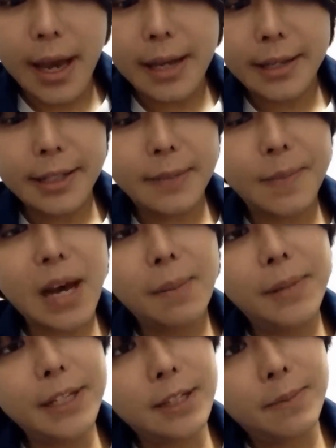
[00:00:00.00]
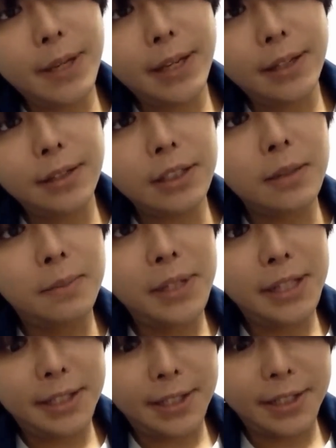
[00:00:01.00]
And his public speaking
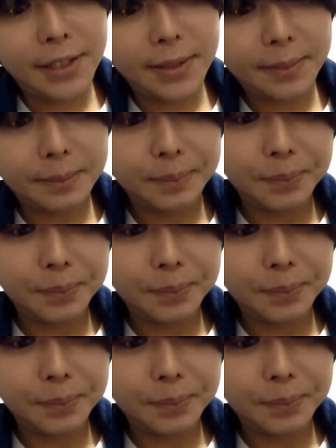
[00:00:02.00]
abilities.